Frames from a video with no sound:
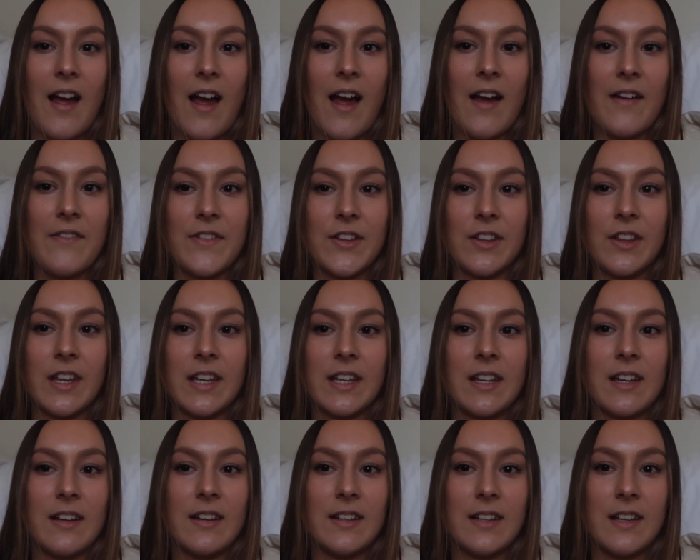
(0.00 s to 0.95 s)
I feel
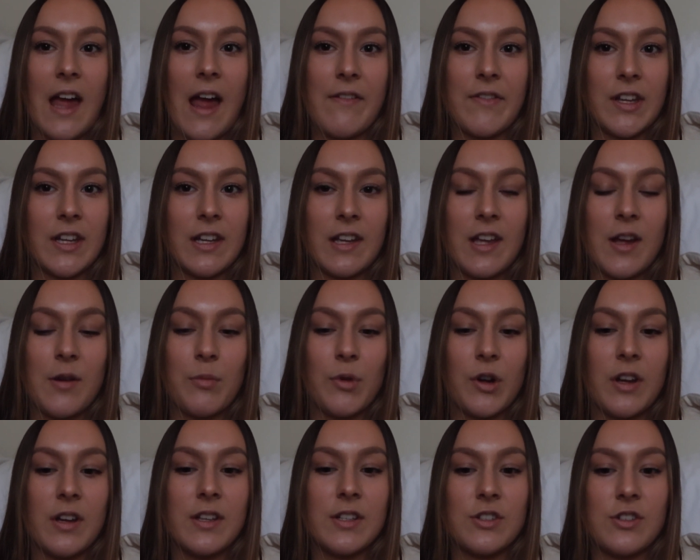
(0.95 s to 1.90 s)
like having a
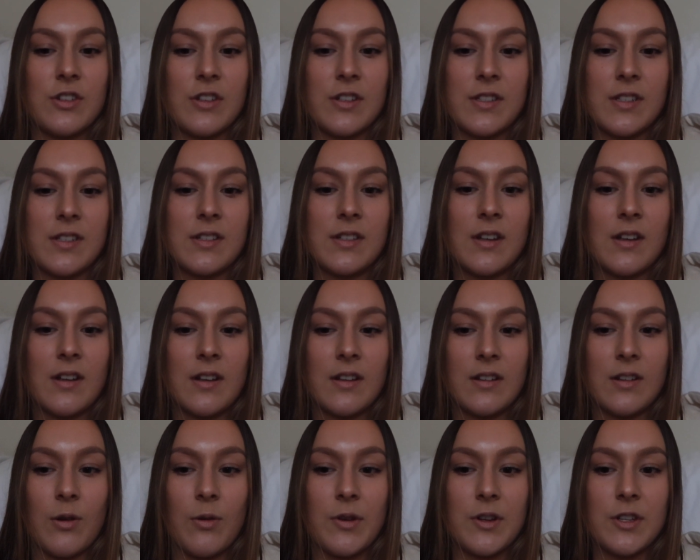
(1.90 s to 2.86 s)
camera is just
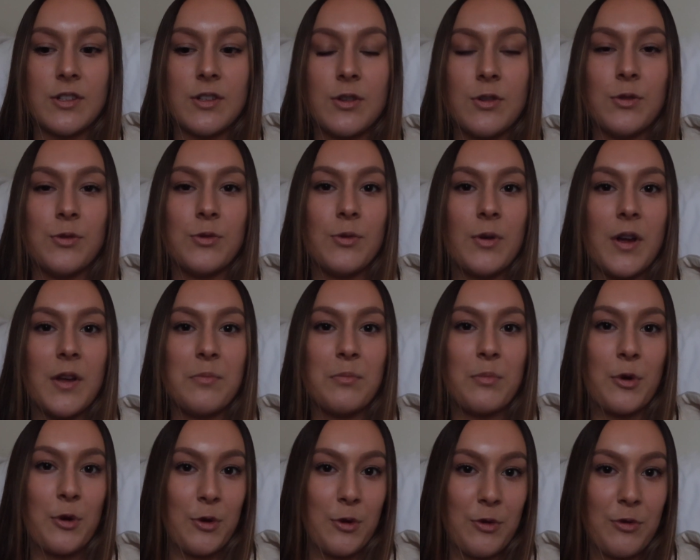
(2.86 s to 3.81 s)
going to
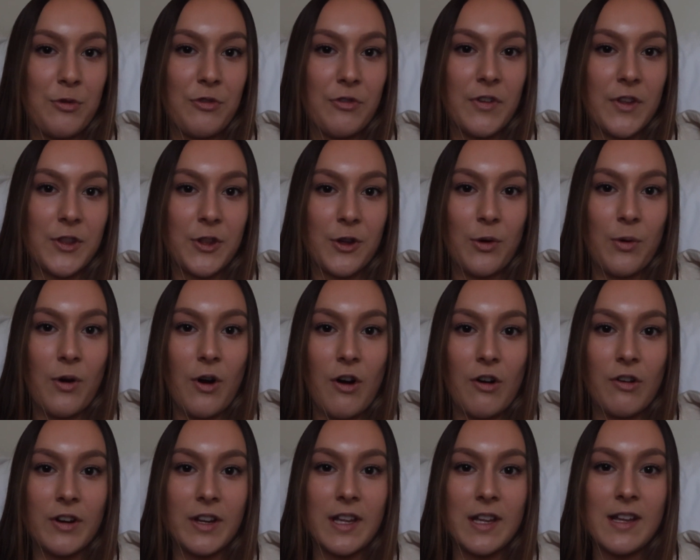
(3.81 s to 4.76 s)
improve the
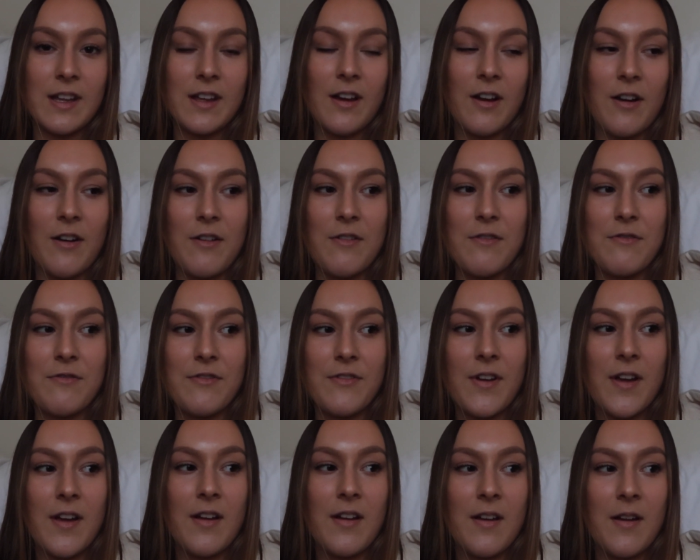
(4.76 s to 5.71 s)
quality of
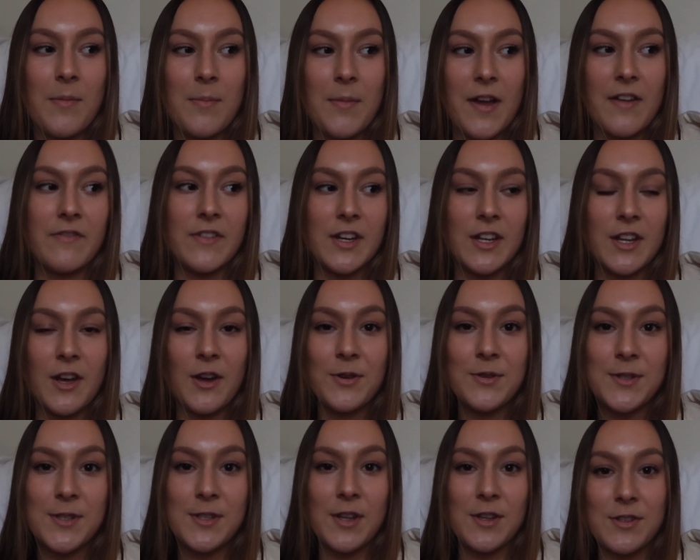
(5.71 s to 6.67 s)
my
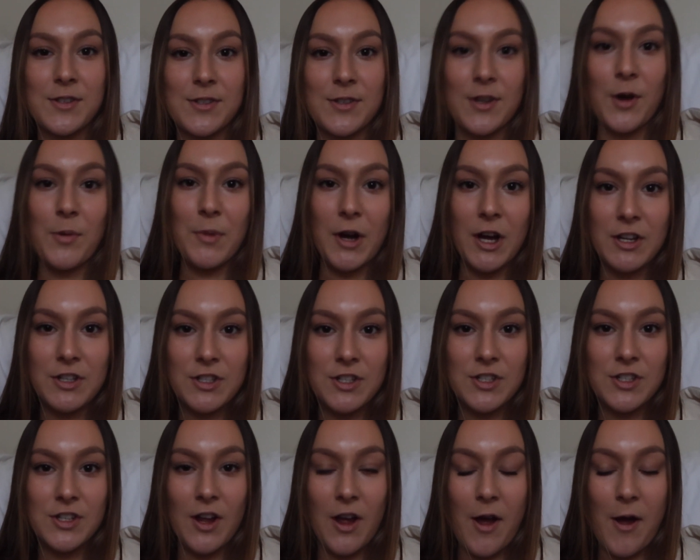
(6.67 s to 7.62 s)
videos so
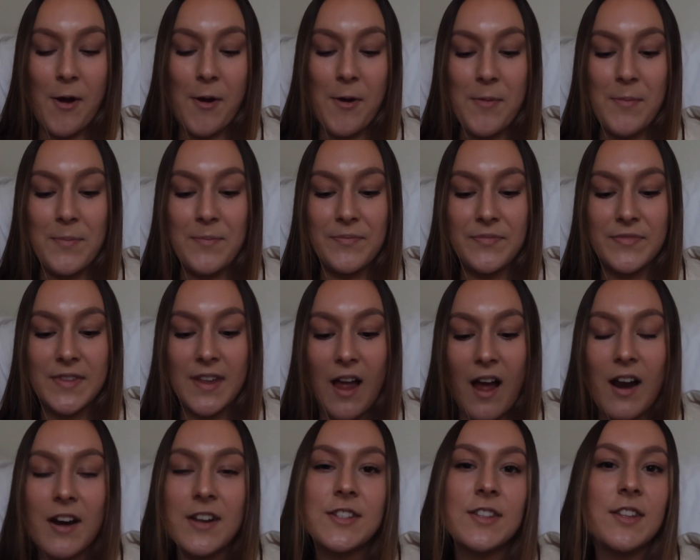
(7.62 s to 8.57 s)
much.
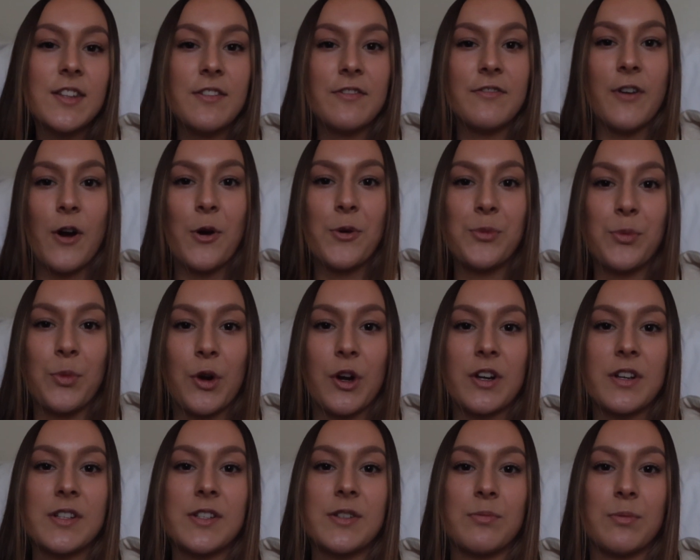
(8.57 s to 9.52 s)
Honestly, the phone
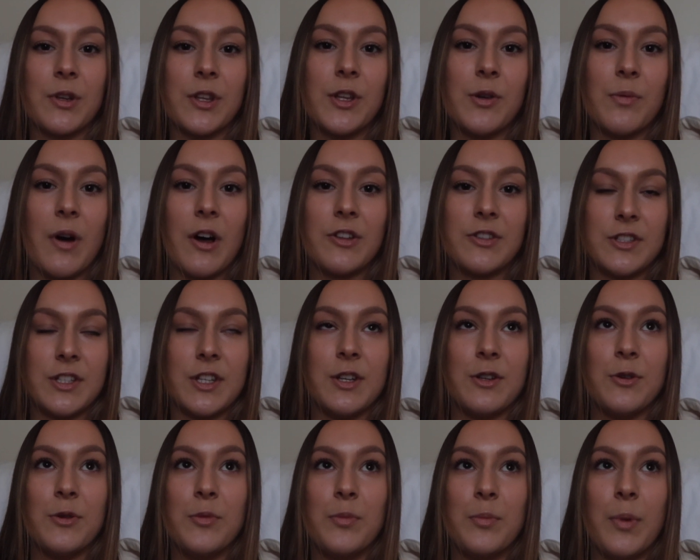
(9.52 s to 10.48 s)
works really well
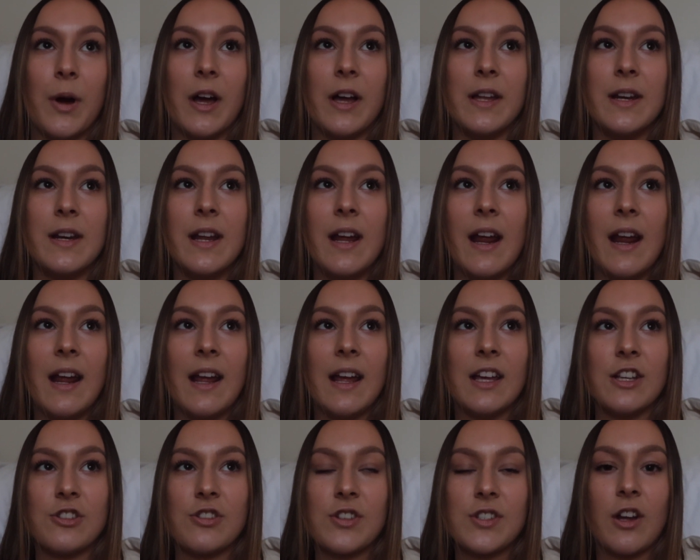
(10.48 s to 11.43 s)
too, but
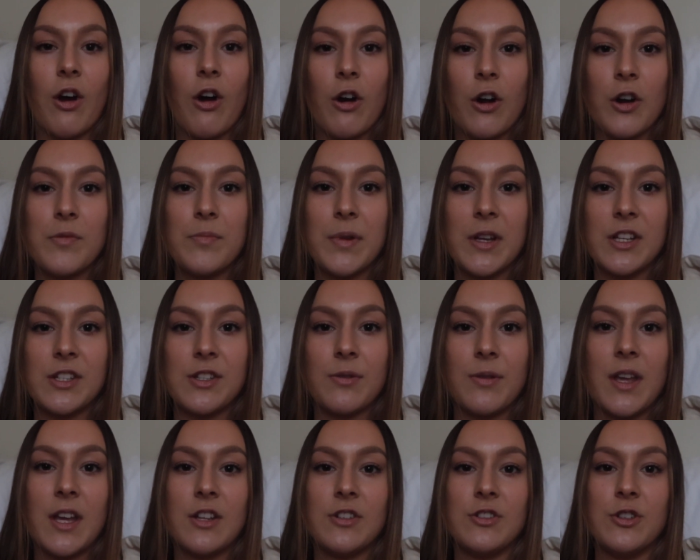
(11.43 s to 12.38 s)
it's just hard because you
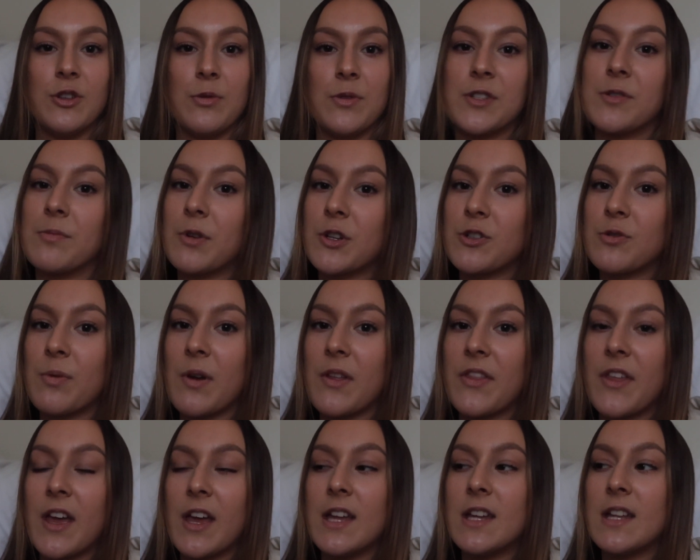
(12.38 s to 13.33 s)
can't do as much
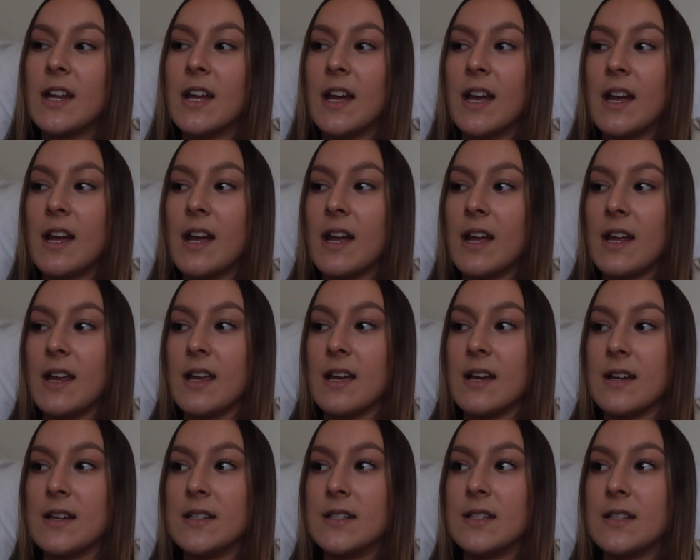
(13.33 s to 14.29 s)
with it,
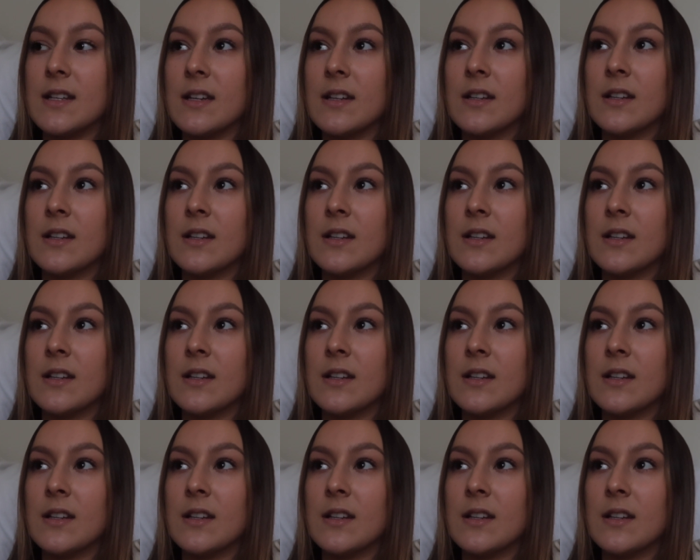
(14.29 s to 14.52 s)
and